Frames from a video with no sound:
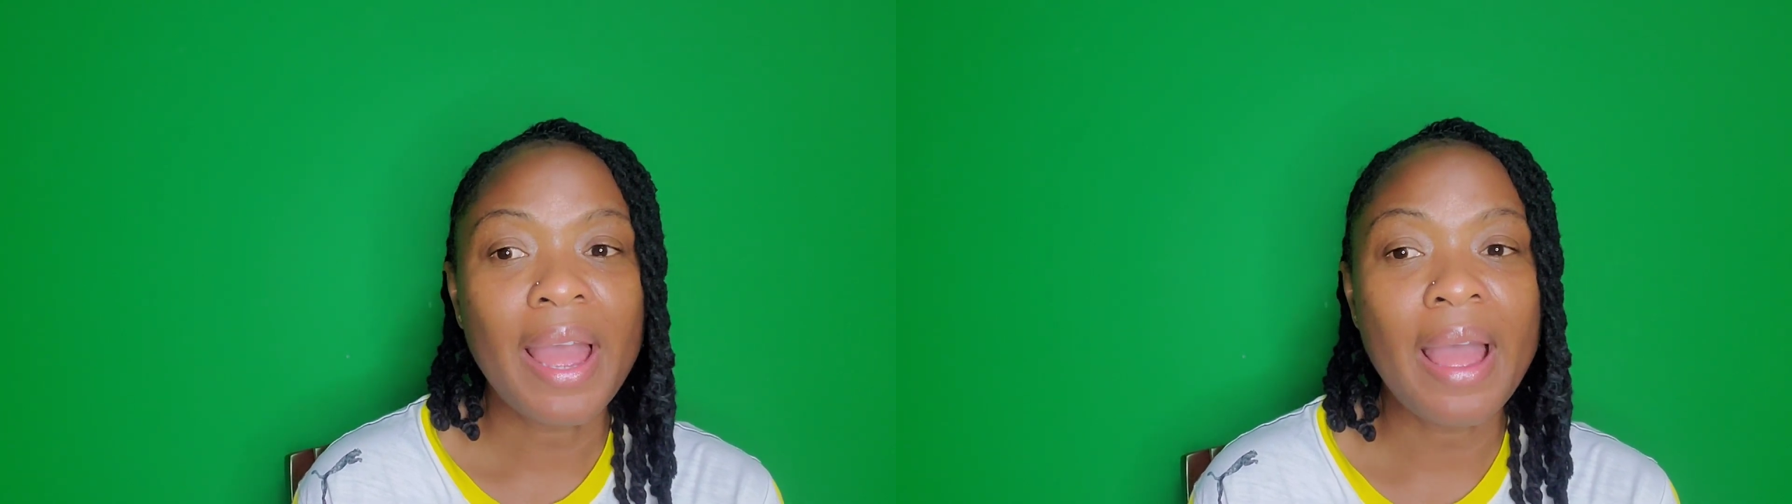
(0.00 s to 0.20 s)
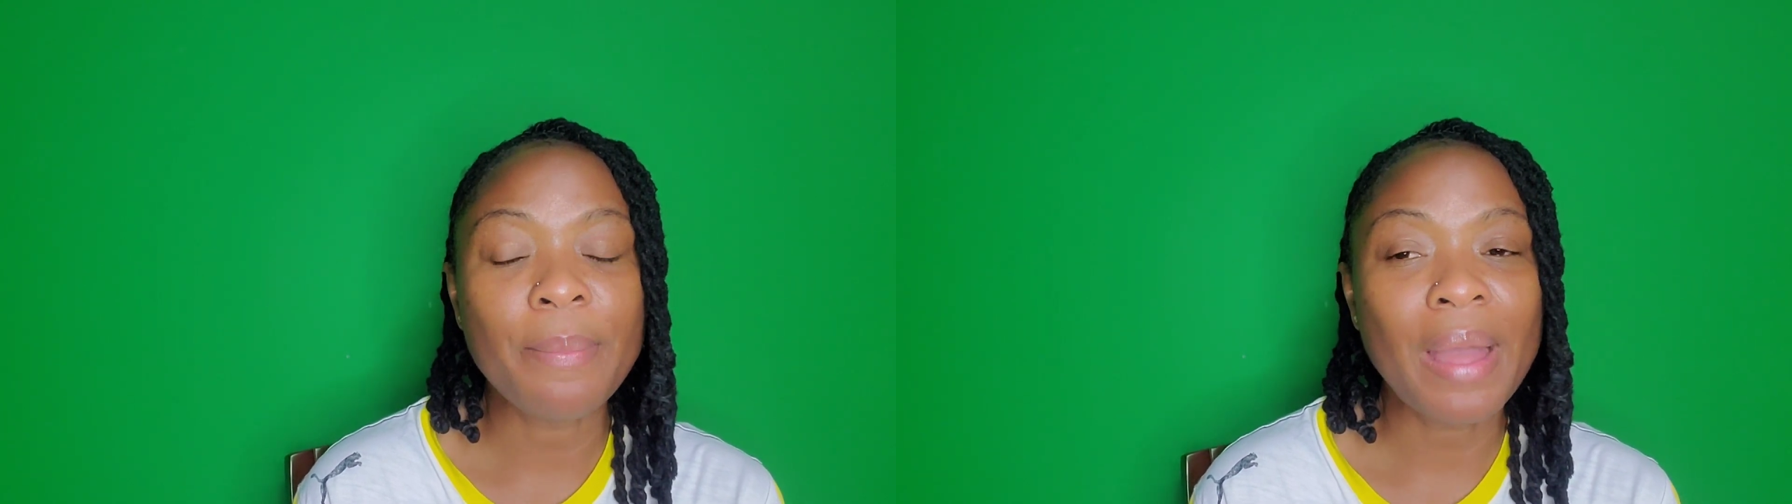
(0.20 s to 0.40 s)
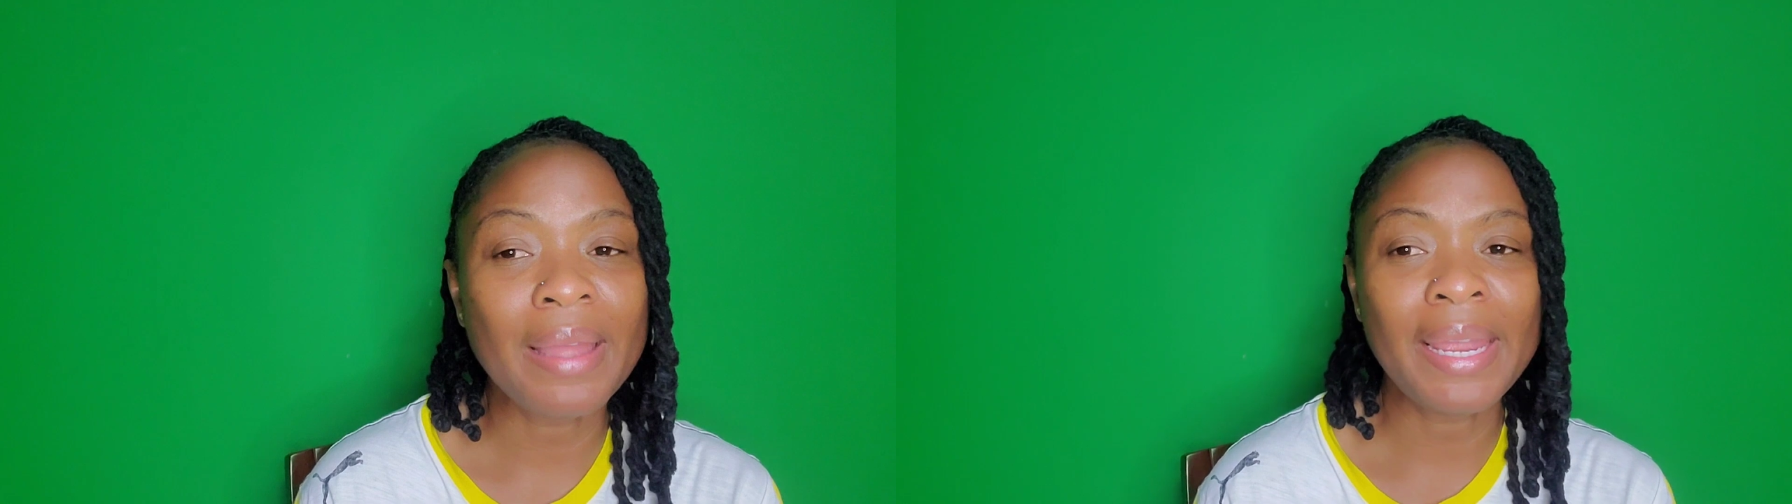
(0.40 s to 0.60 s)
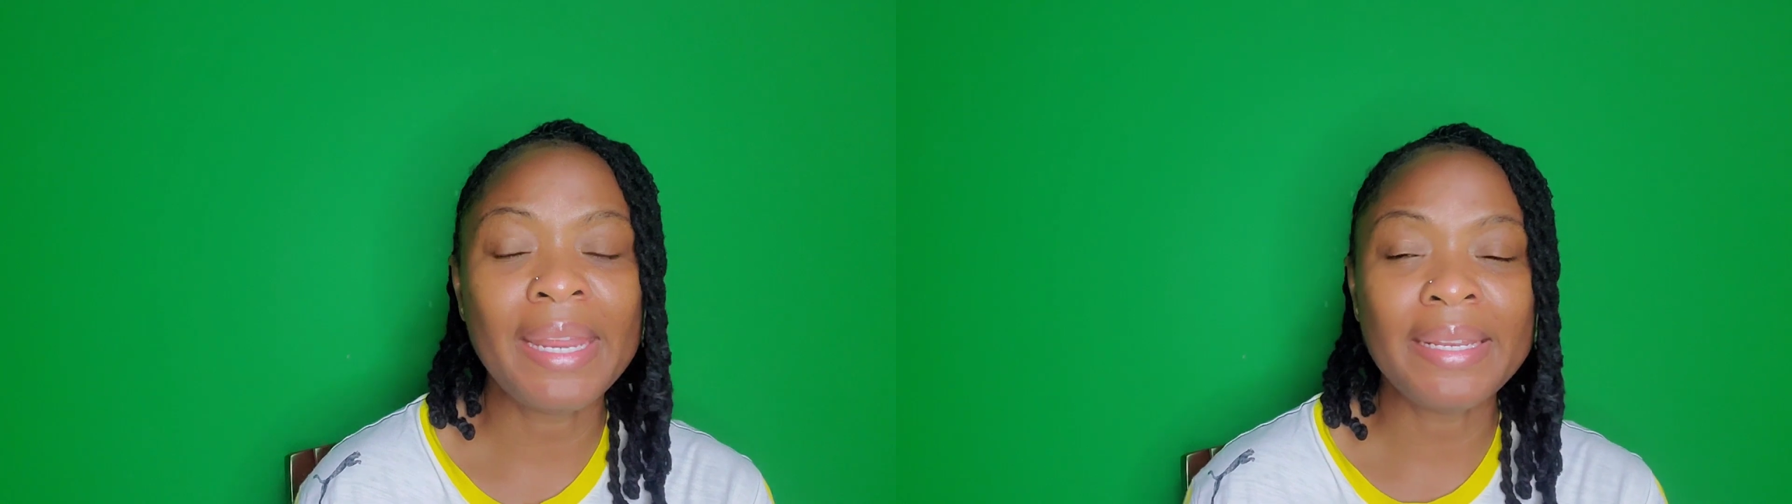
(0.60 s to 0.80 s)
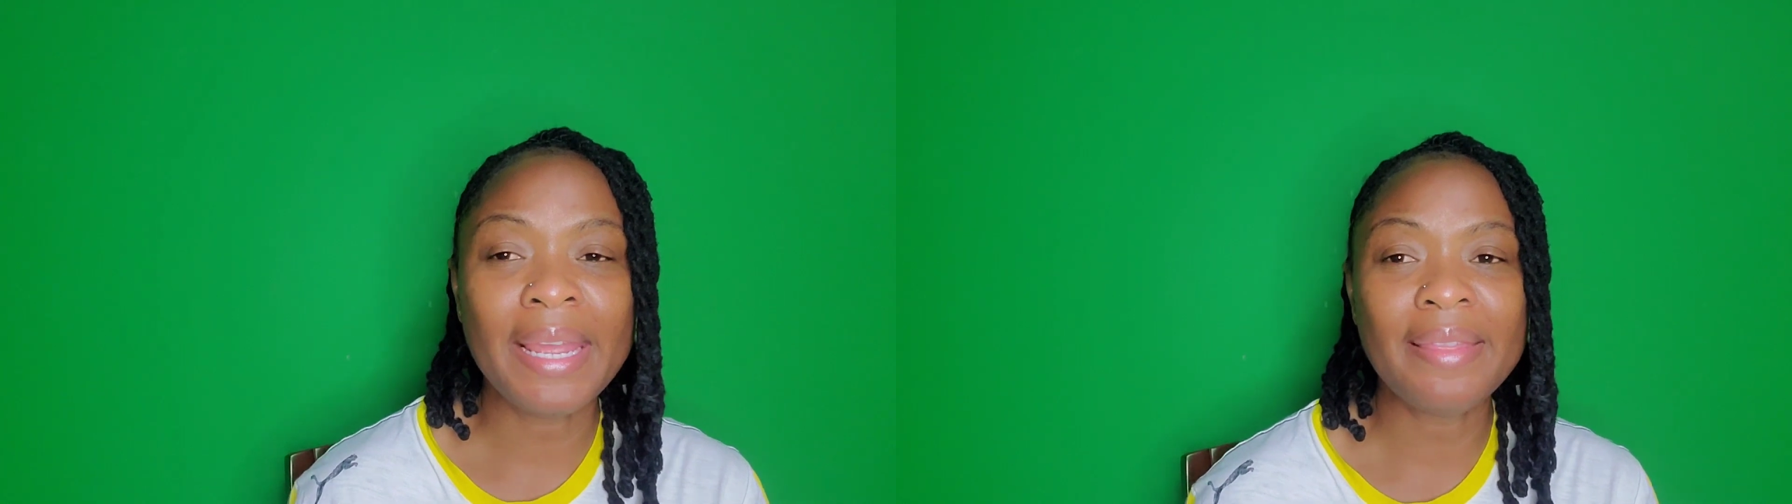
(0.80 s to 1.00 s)

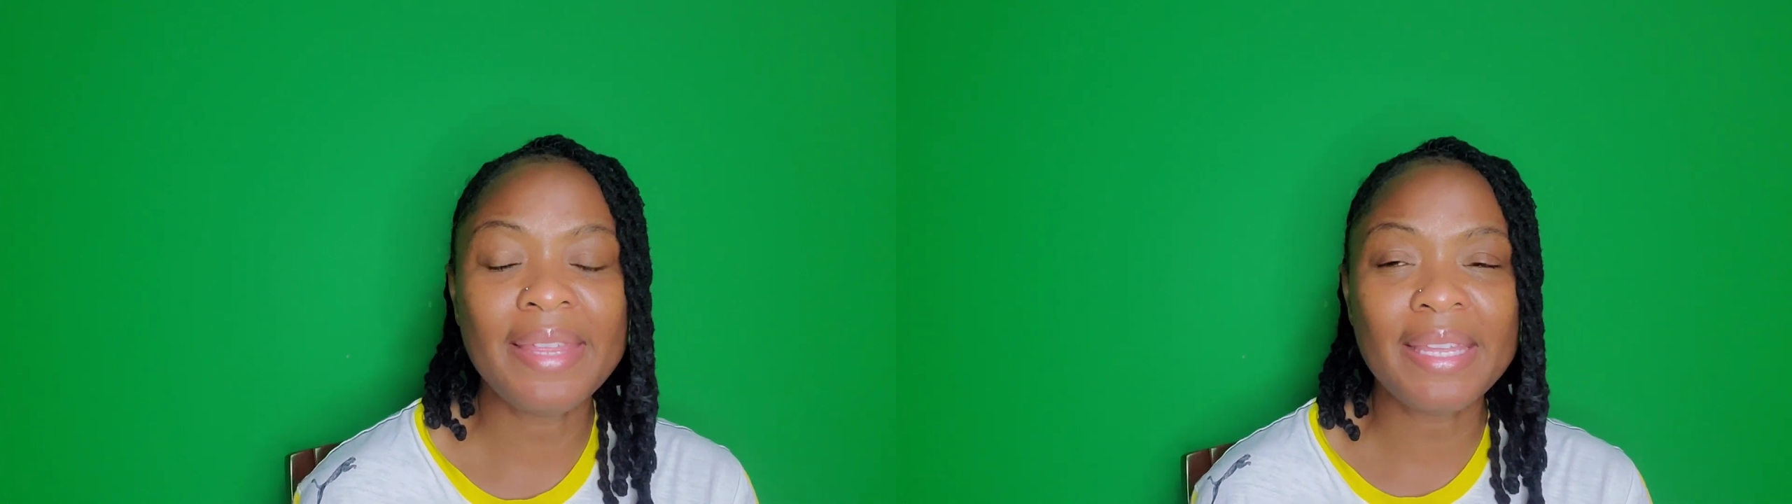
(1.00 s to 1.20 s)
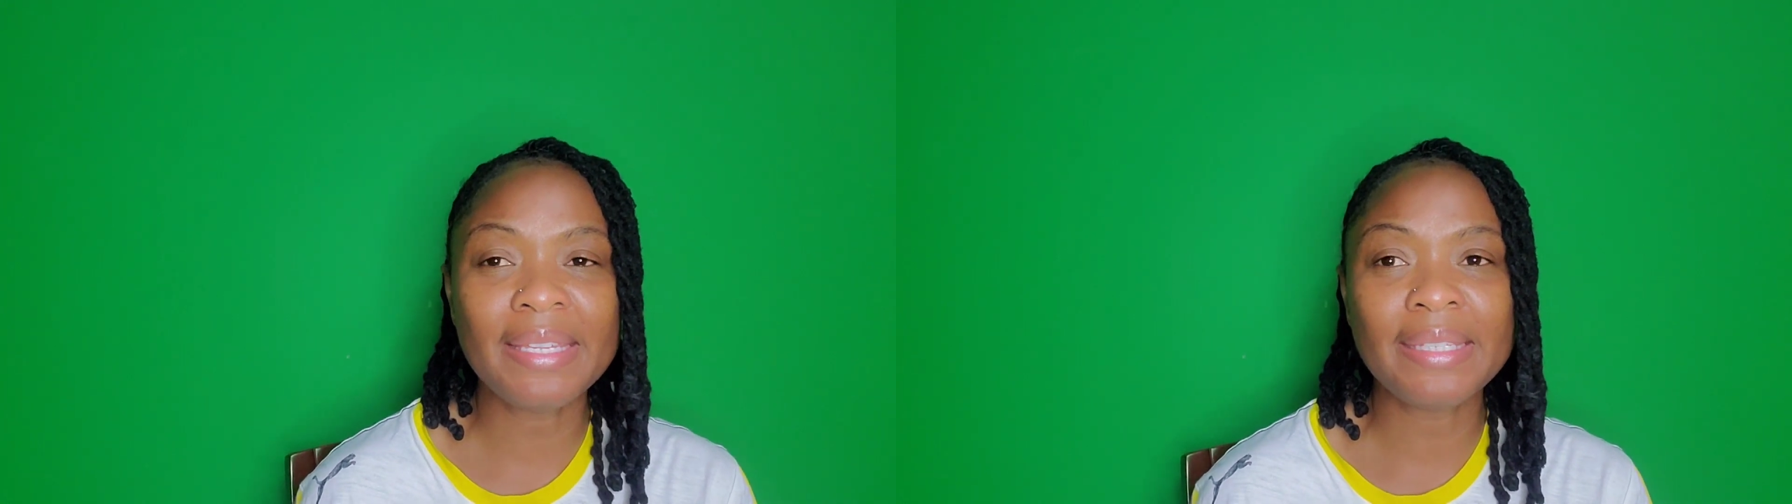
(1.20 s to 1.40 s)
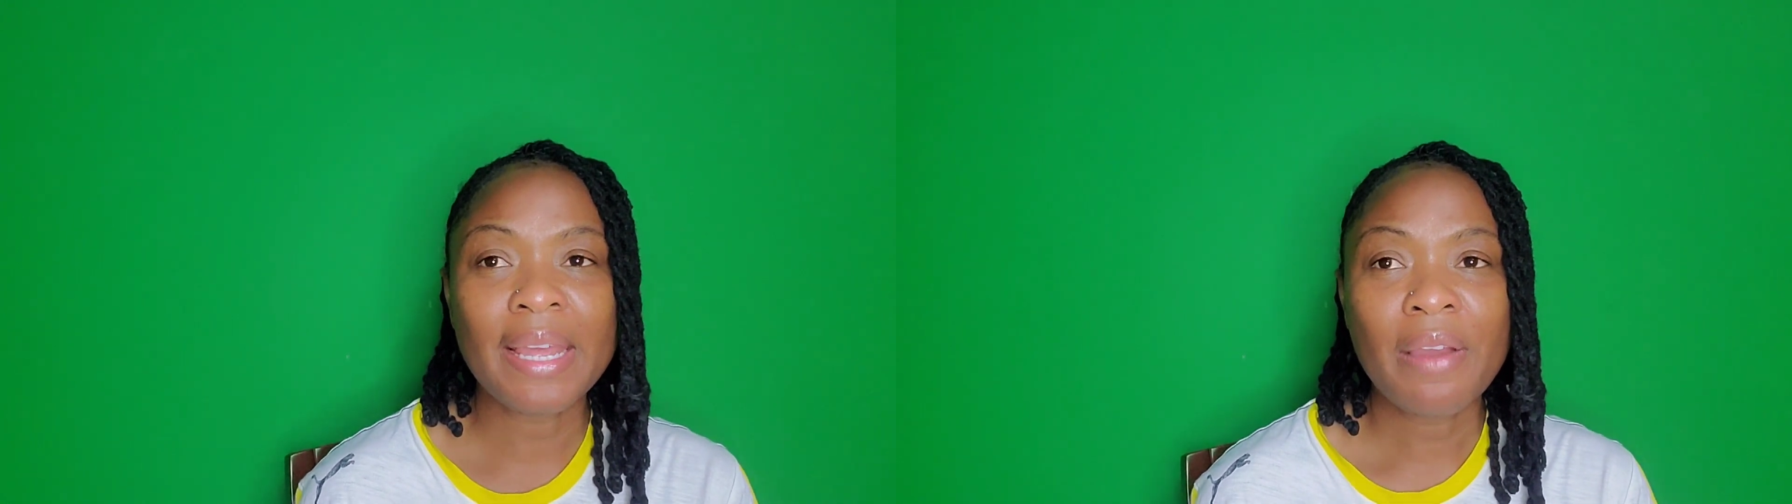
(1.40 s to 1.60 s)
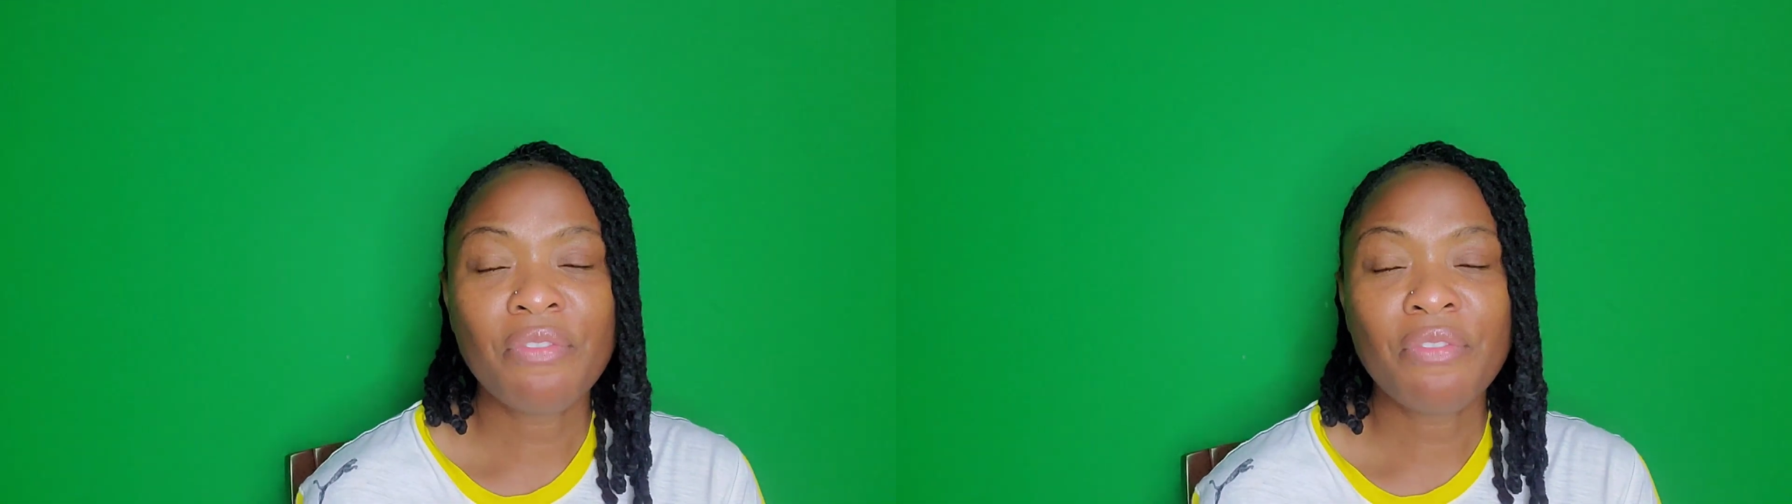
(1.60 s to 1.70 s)
And this,